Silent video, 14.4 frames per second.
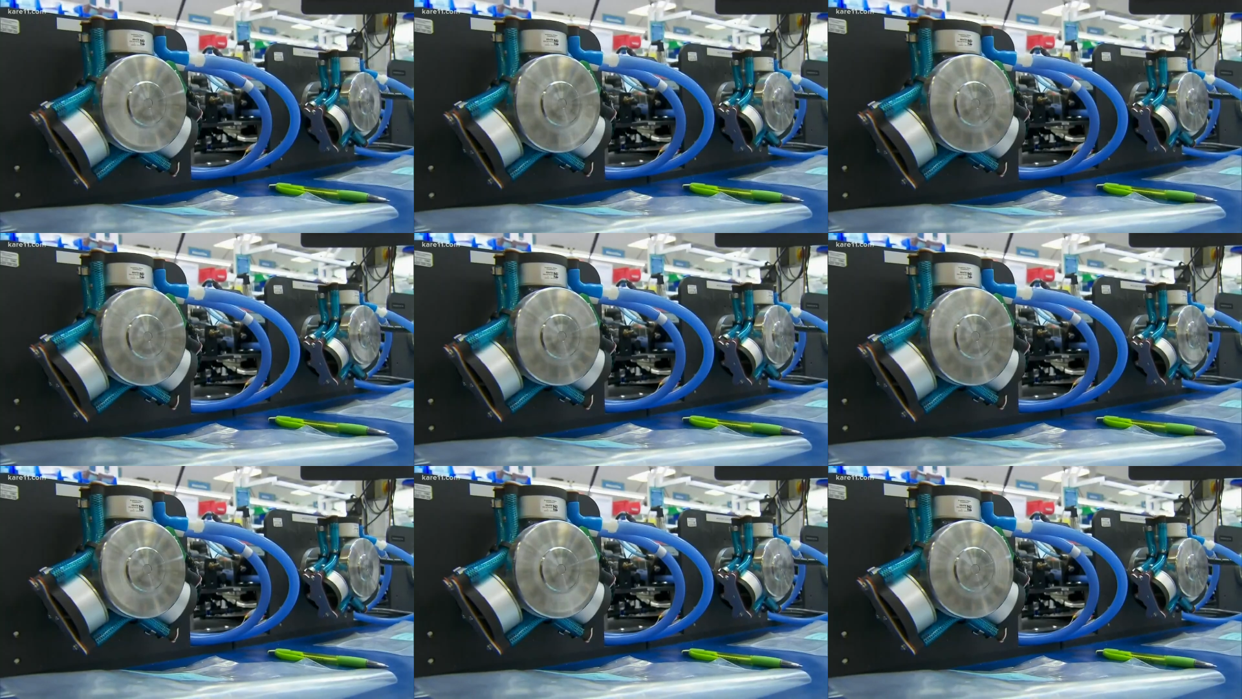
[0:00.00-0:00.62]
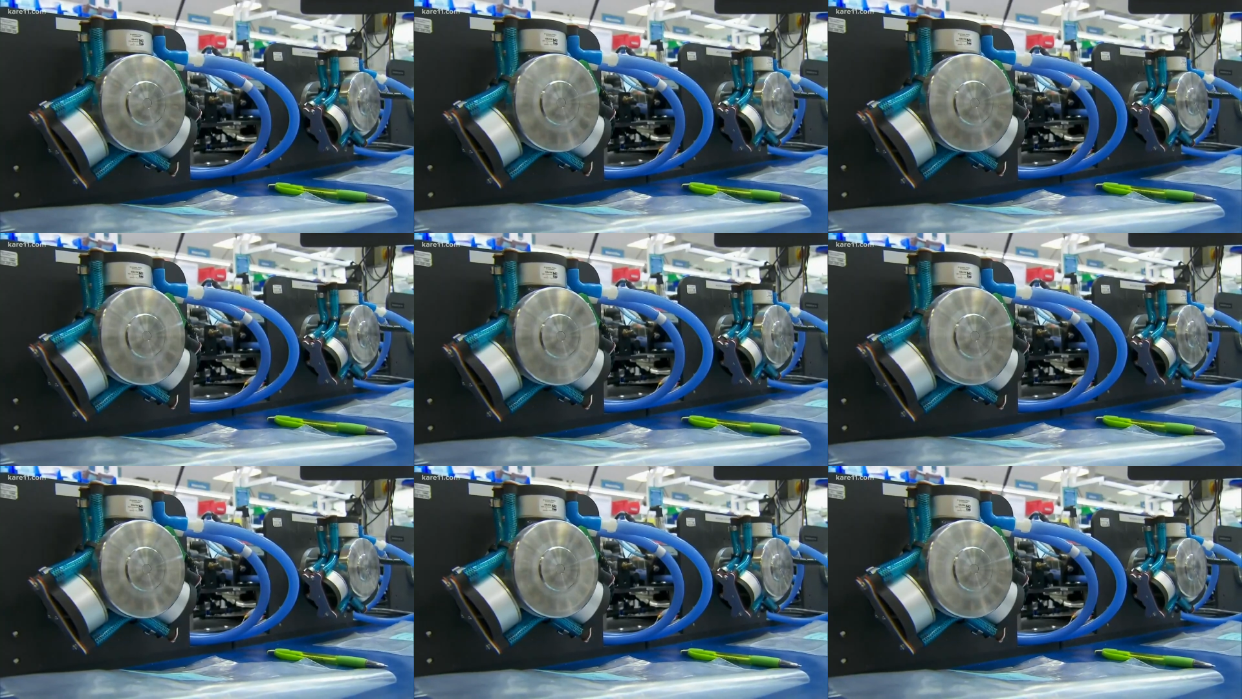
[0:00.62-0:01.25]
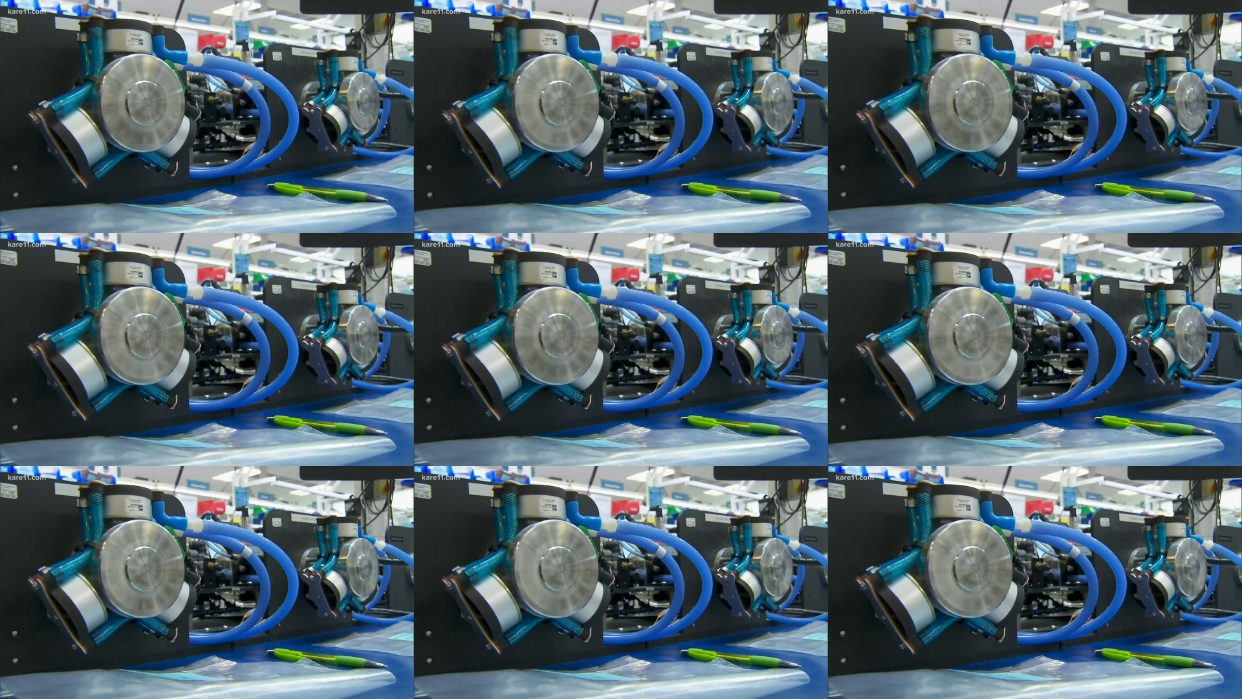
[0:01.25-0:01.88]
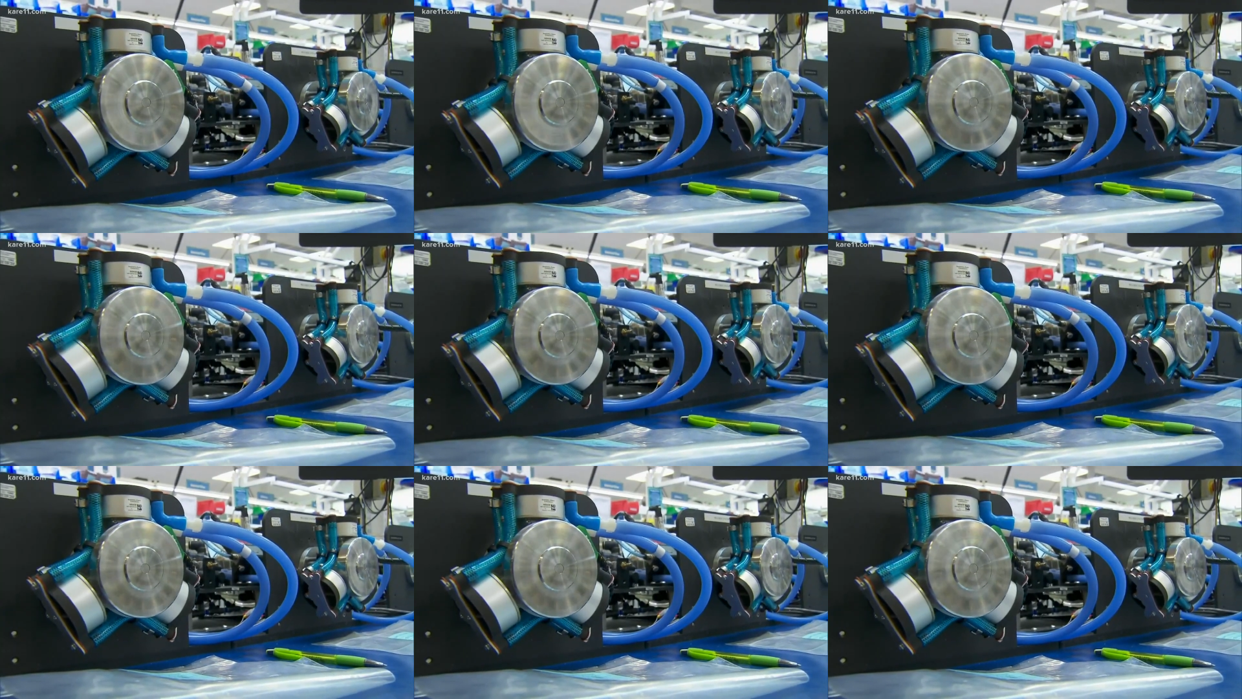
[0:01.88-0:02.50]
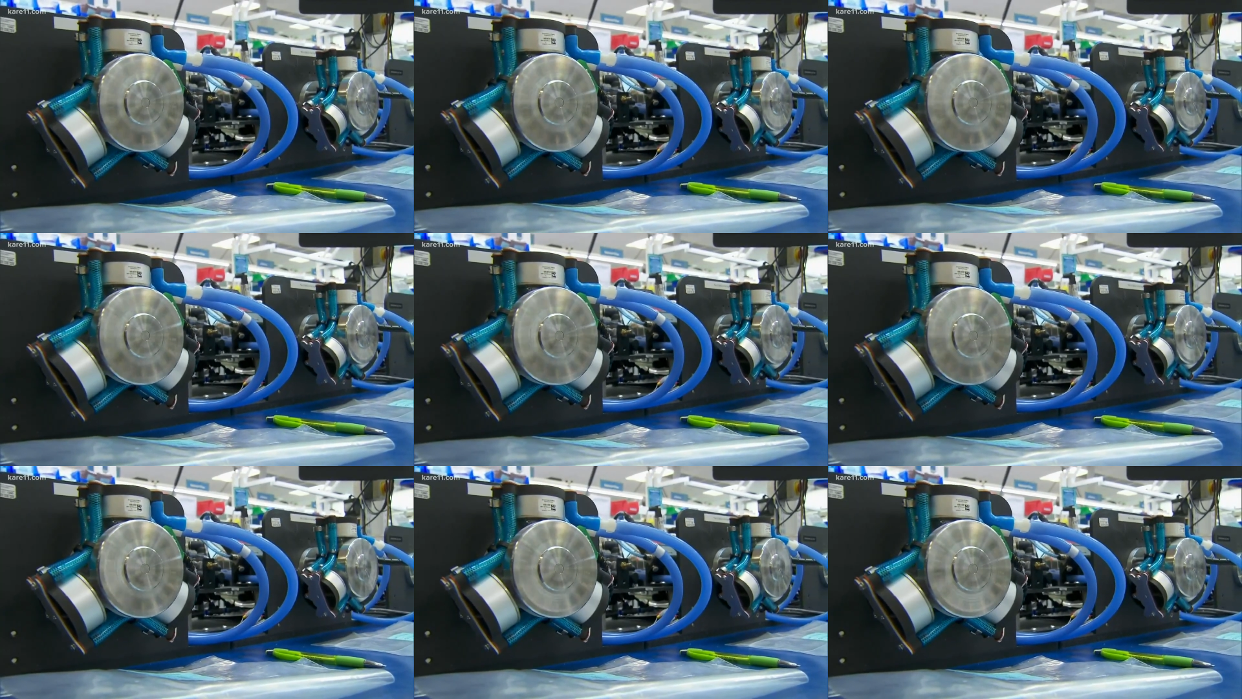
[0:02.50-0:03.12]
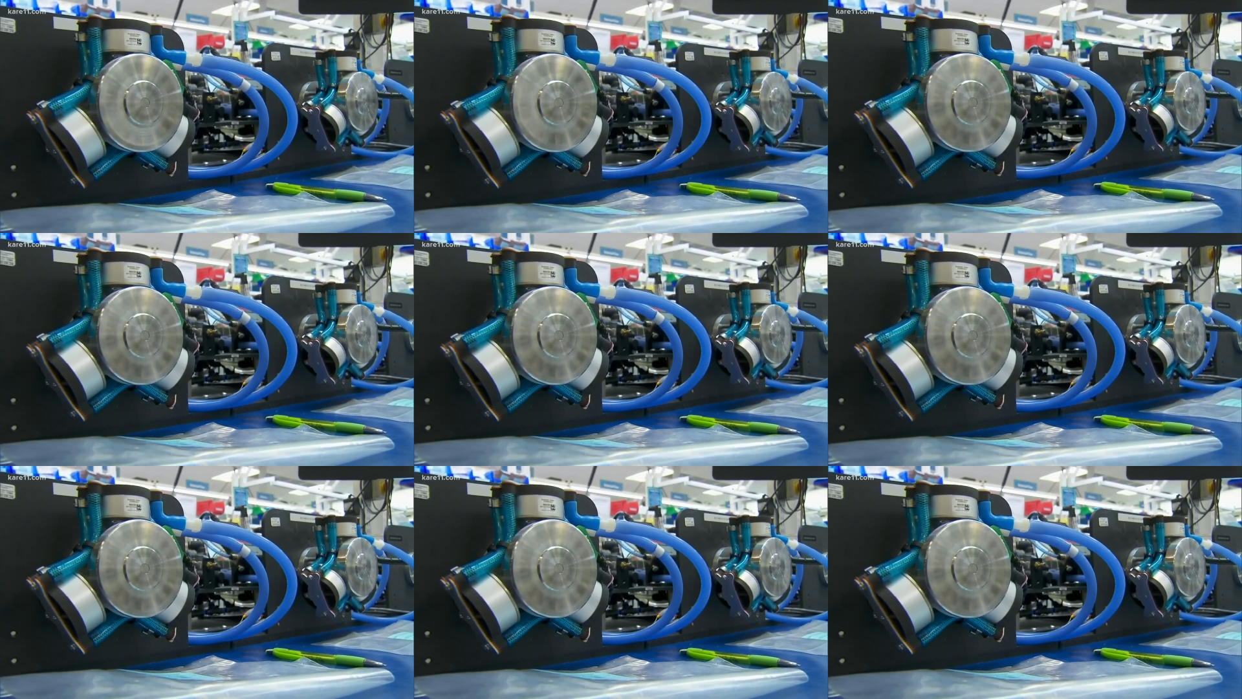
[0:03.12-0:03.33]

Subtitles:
Nobody's mouth can be seen.